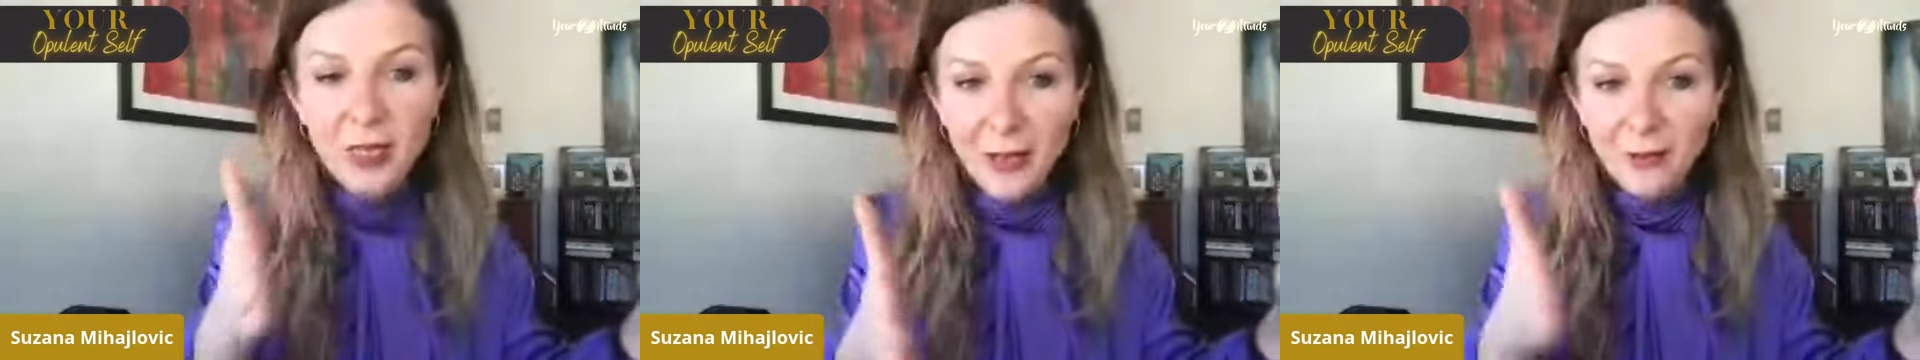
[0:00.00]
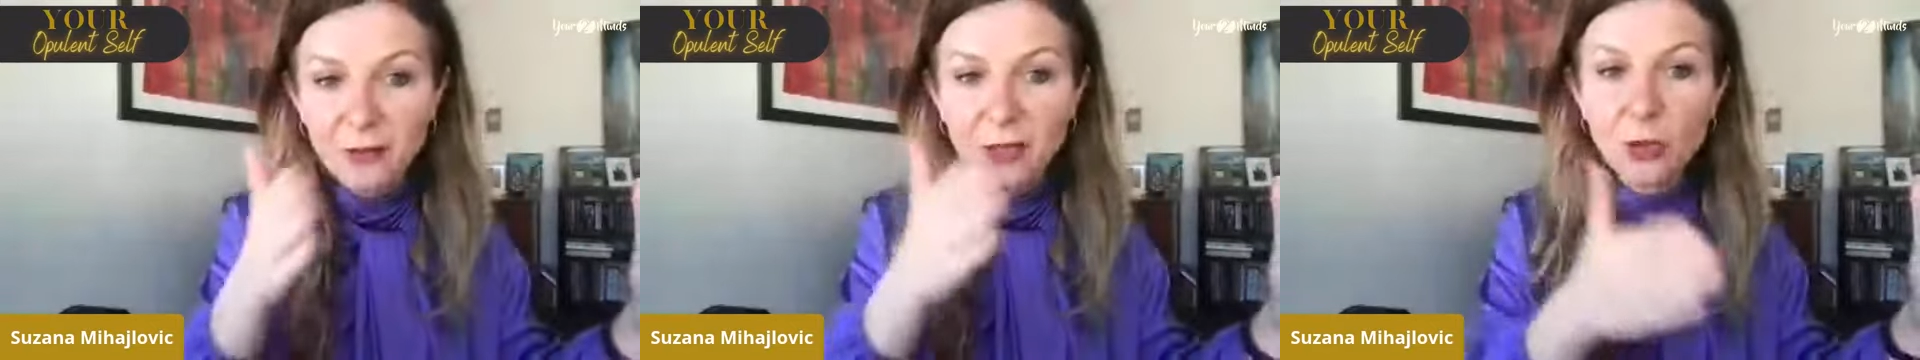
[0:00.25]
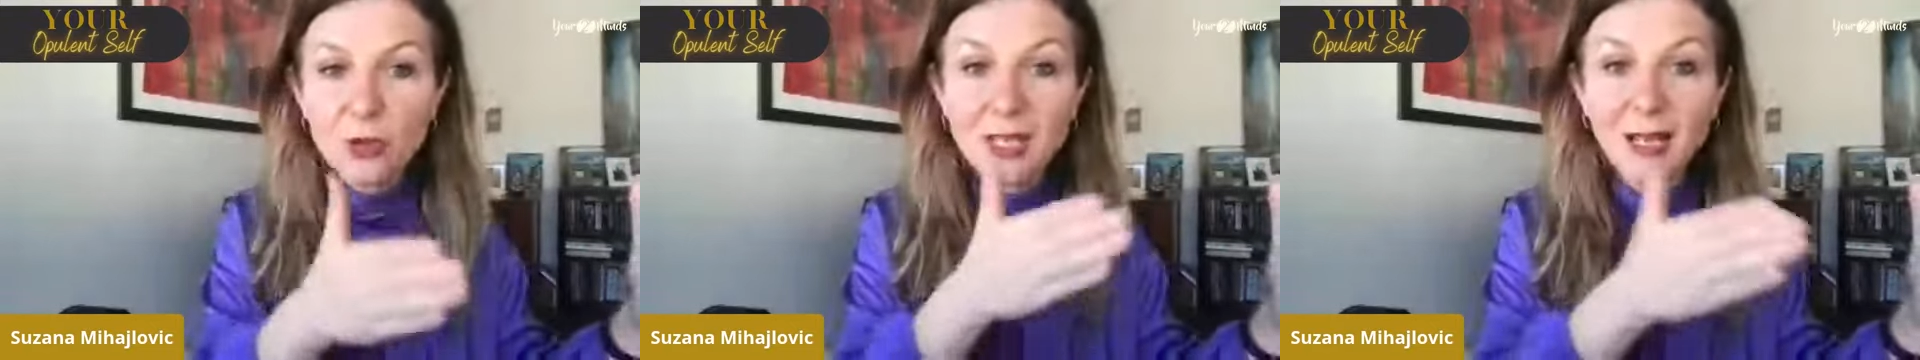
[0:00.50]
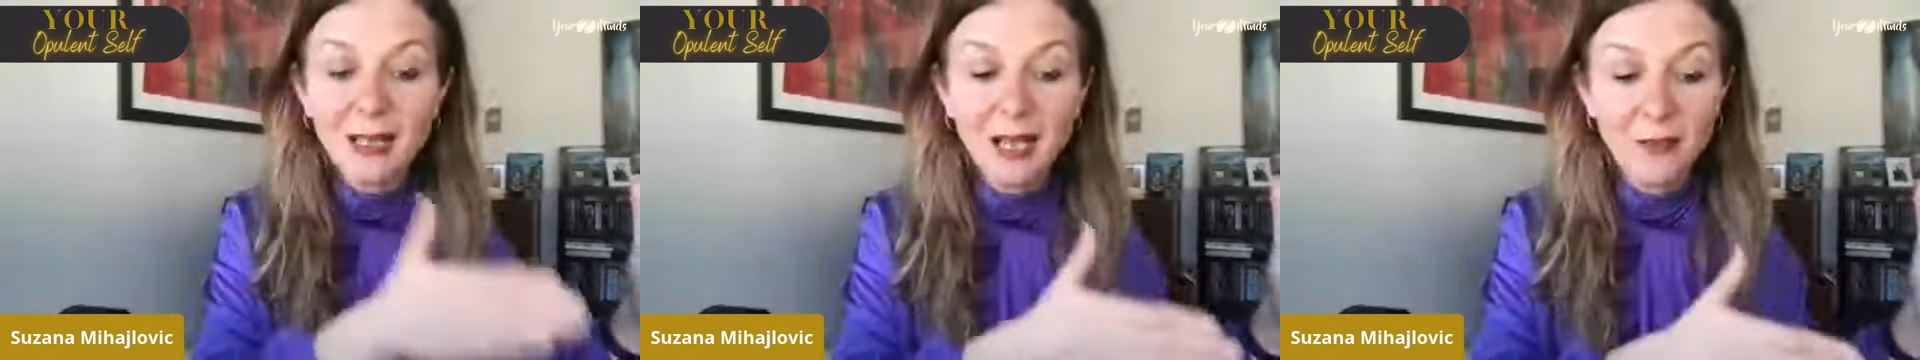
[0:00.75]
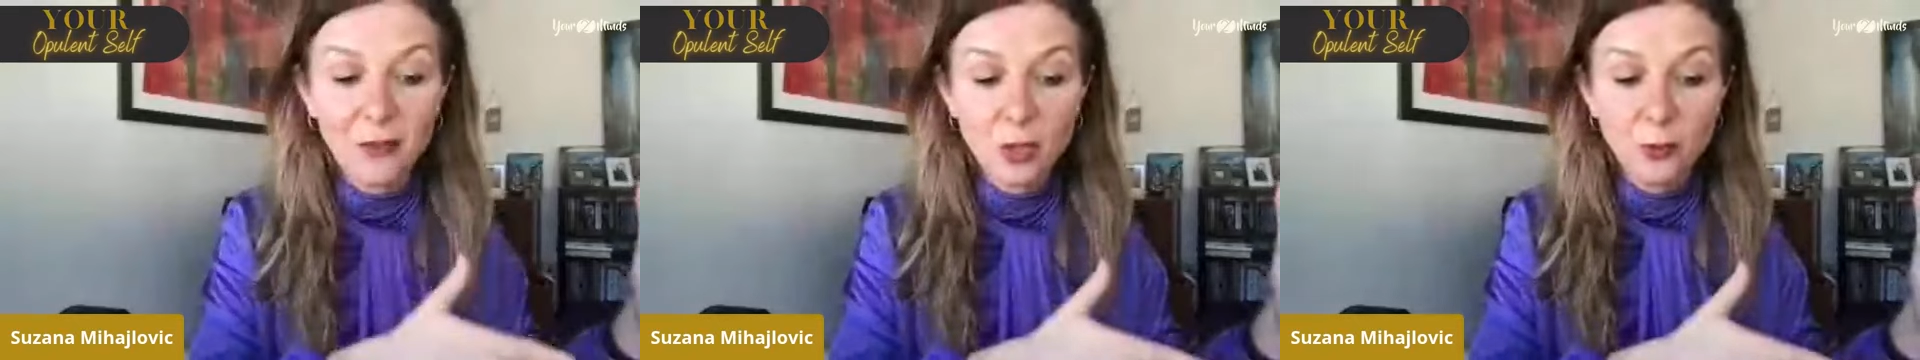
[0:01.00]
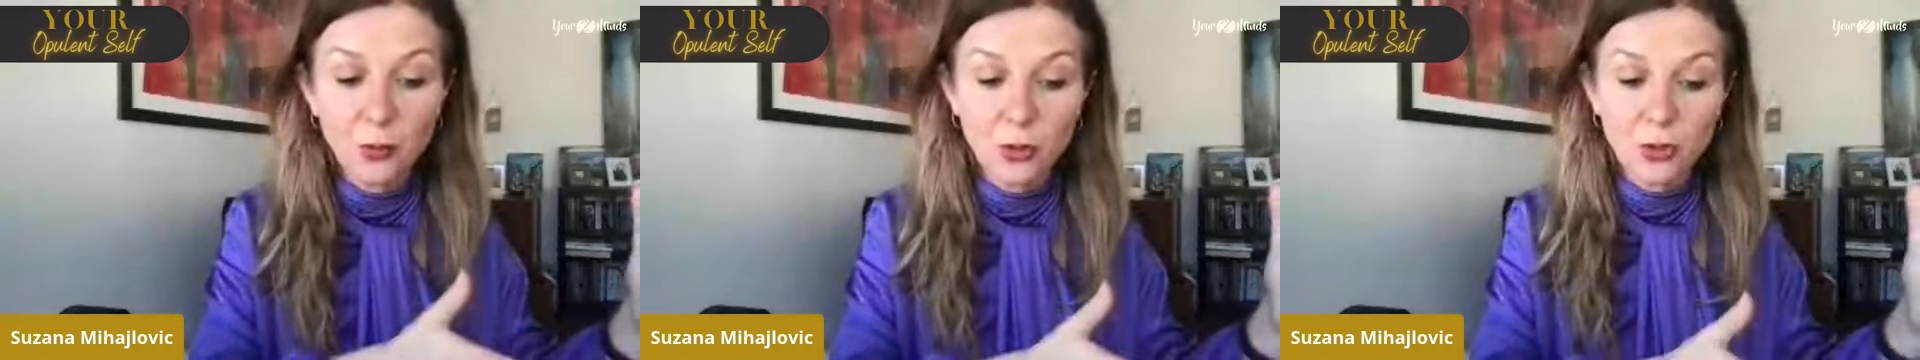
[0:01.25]
that feels
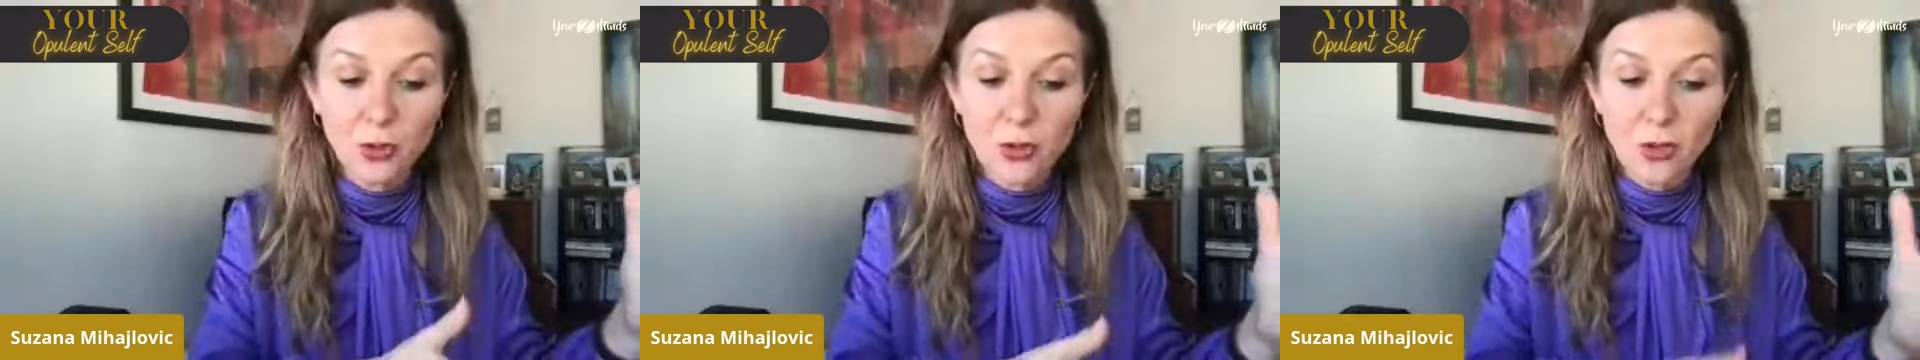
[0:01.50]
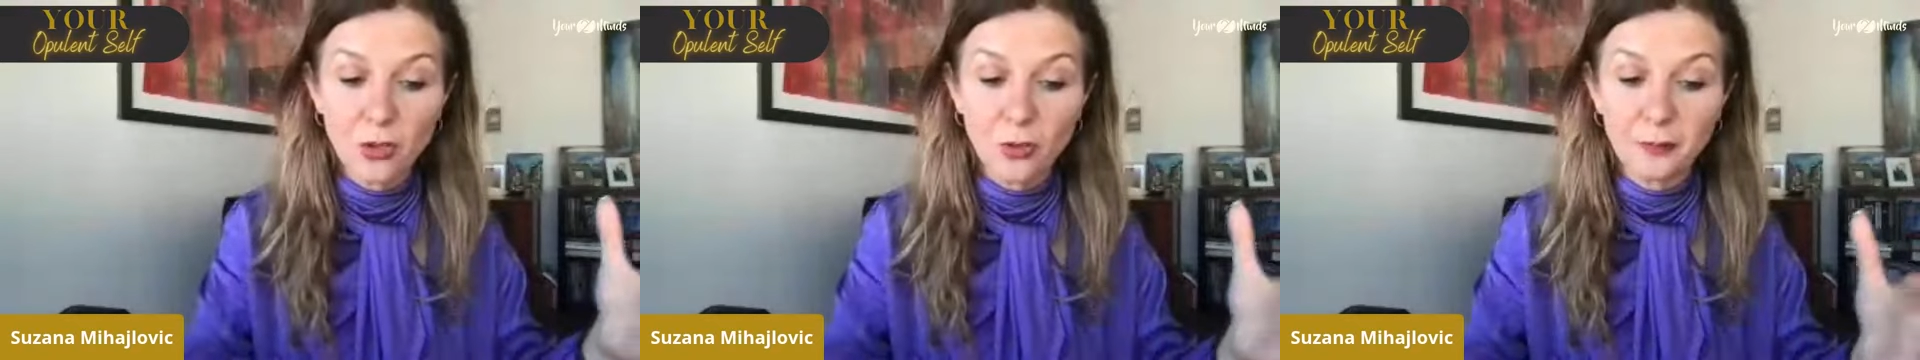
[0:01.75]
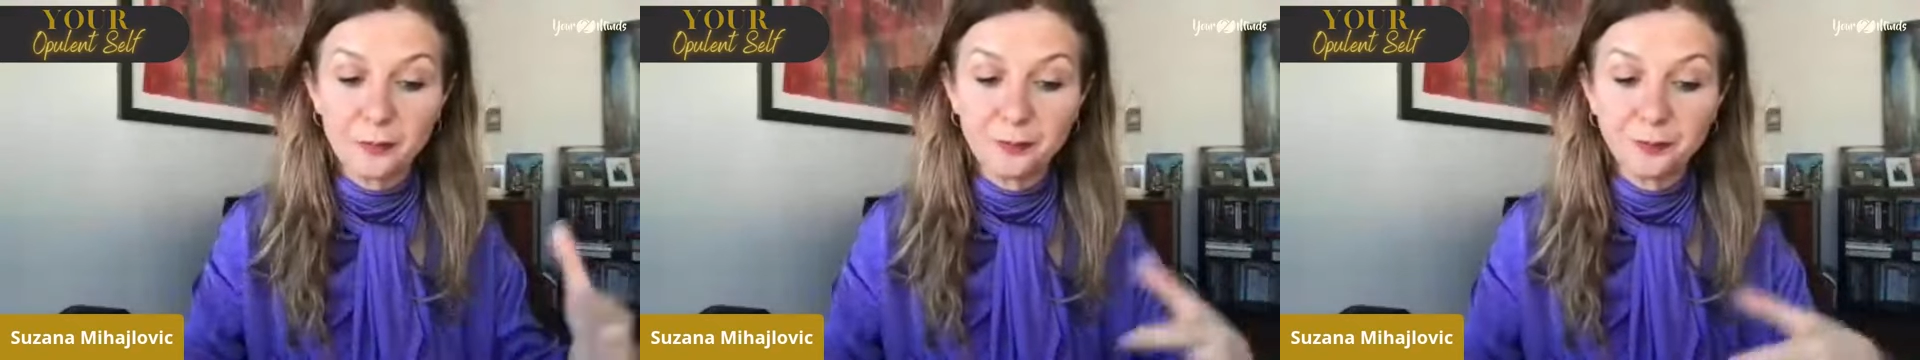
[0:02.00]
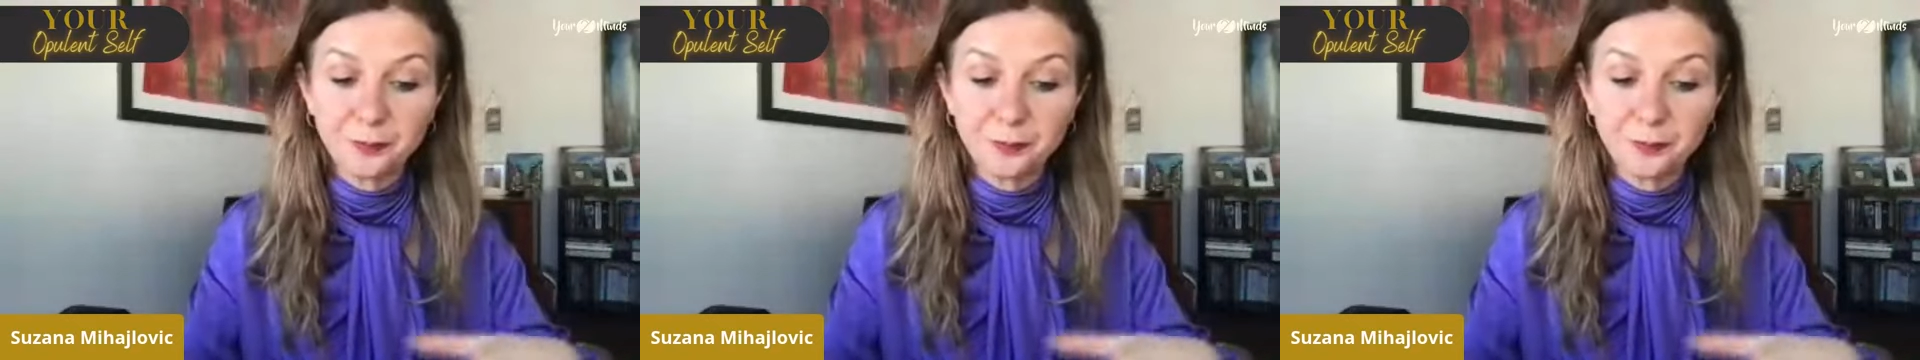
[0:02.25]
uncomfortable to you.